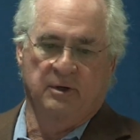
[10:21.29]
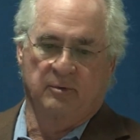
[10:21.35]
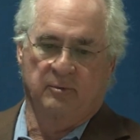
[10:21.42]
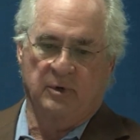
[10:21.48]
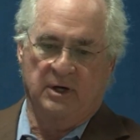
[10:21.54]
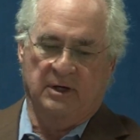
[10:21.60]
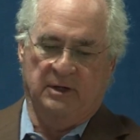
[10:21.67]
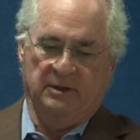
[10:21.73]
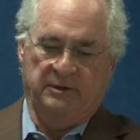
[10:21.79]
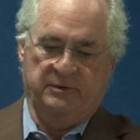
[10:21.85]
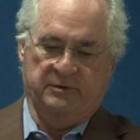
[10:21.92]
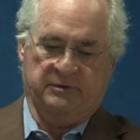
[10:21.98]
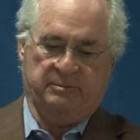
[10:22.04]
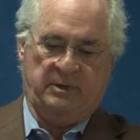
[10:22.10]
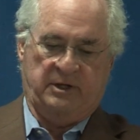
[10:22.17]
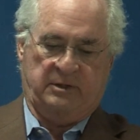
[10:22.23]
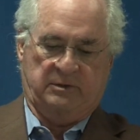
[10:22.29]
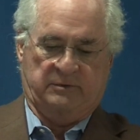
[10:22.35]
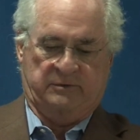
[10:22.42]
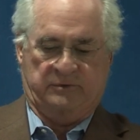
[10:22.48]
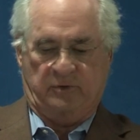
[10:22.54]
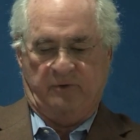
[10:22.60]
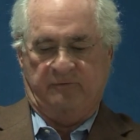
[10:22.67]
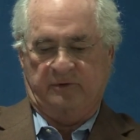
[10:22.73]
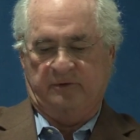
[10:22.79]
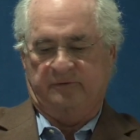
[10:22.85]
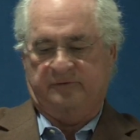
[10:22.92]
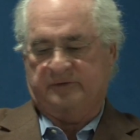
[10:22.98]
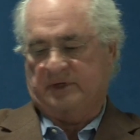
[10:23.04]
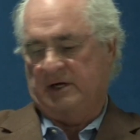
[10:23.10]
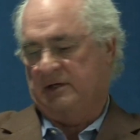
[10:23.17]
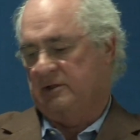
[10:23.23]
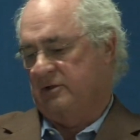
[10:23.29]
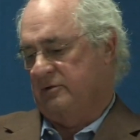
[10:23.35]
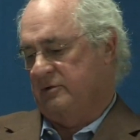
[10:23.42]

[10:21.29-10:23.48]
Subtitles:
well, here's my conservative silo,